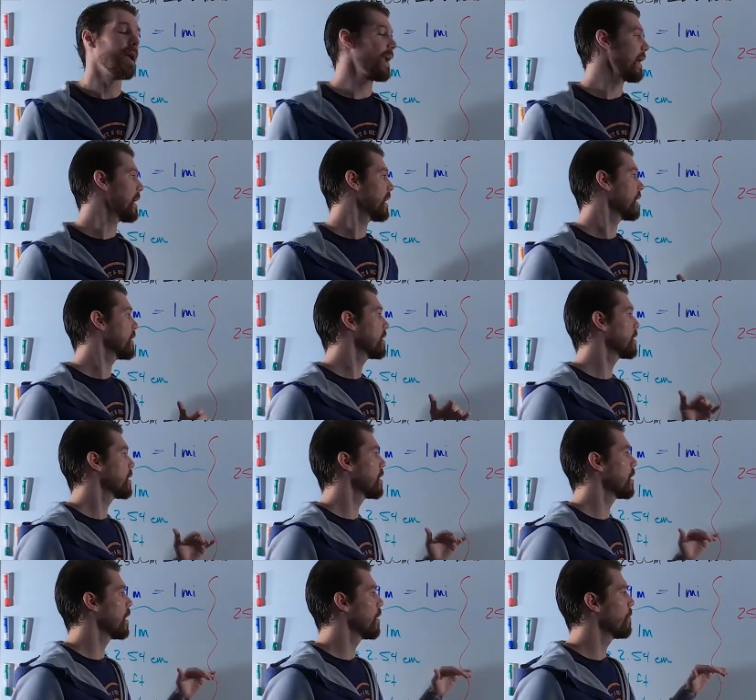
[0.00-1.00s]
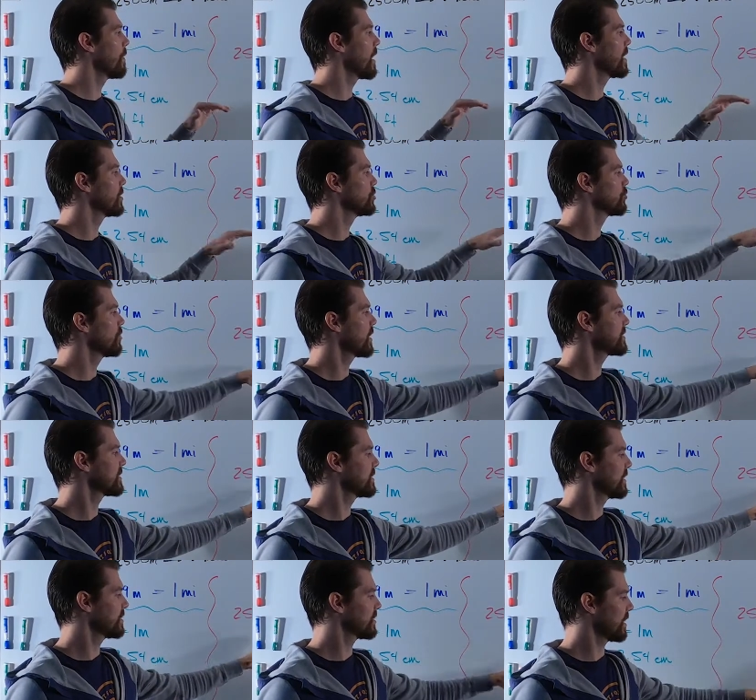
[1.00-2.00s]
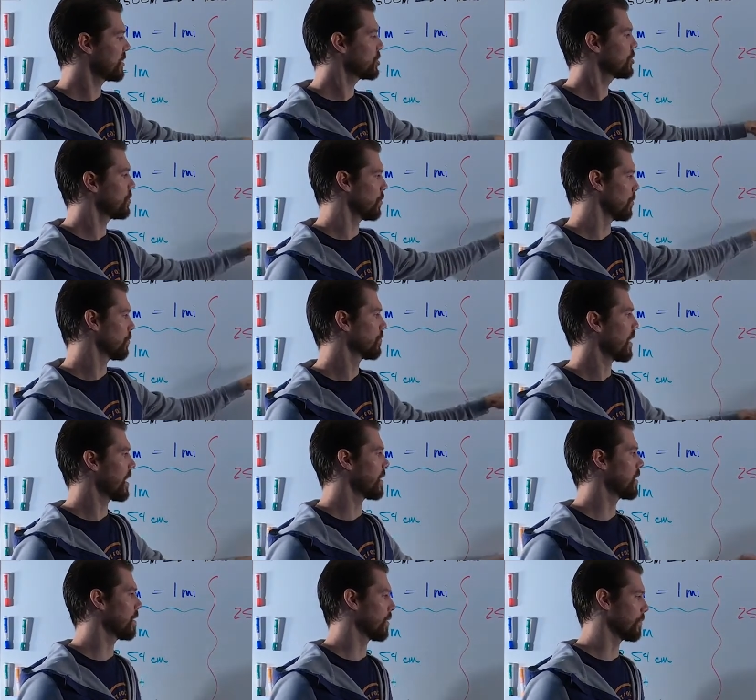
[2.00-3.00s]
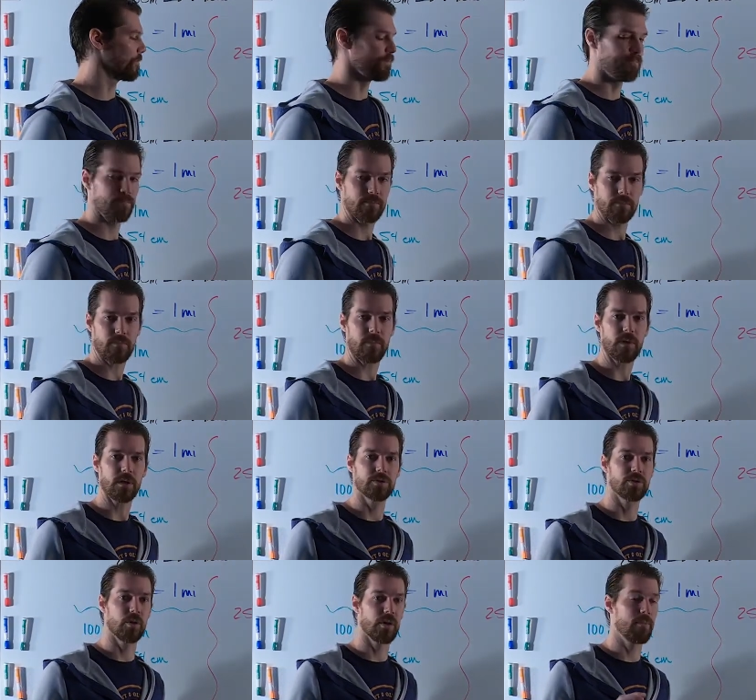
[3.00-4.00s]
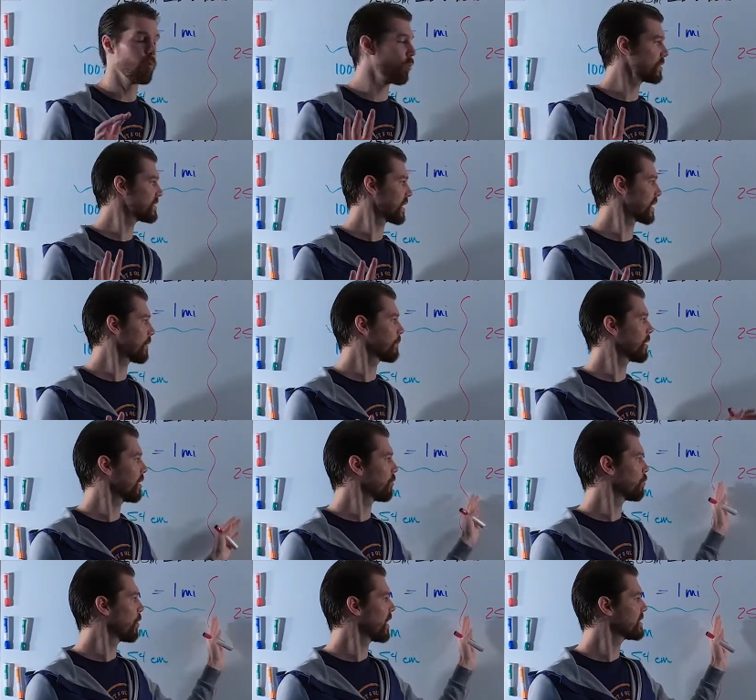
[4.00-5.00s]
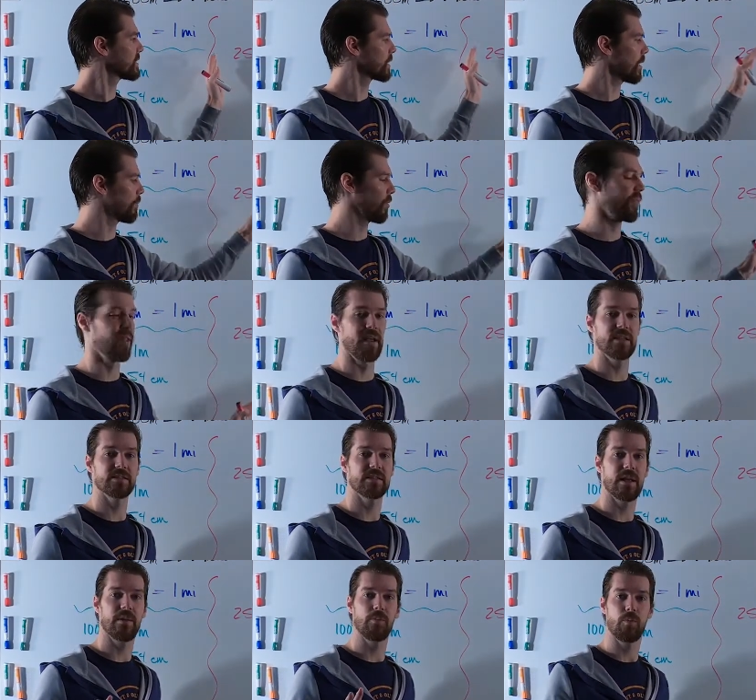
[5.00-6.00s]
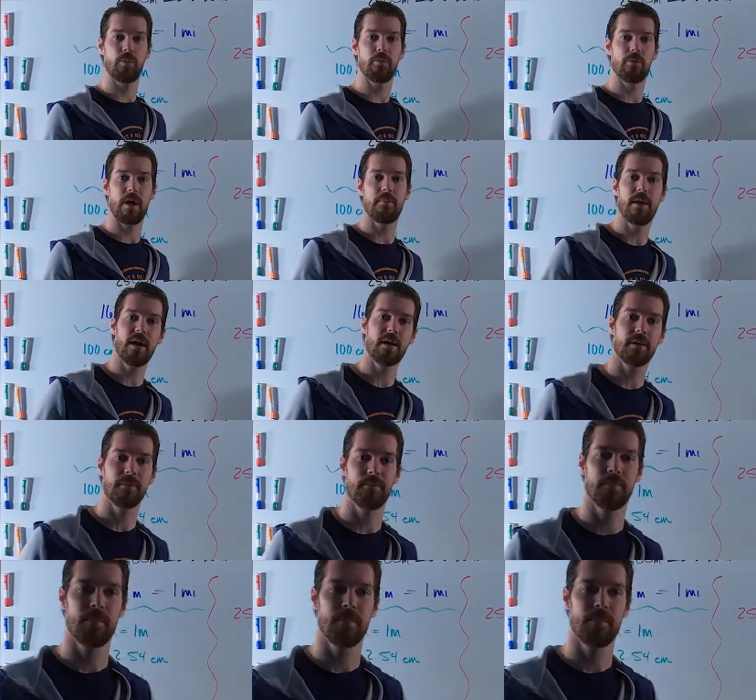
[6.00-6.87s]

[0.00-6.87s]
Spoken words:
and address this issue right here. So give me 1 second. I'm going to erase a couple things and we'll be right back.